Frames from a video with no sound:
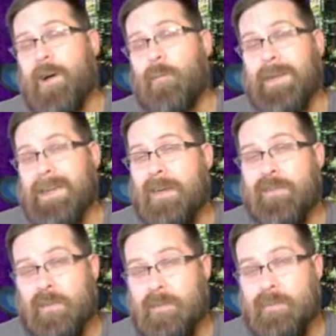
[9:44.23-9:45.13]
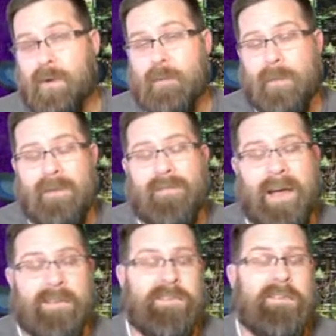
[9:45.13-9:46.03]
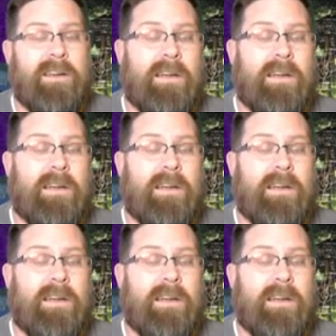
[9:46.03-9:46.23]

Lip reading: helped me get through the book a bit faster,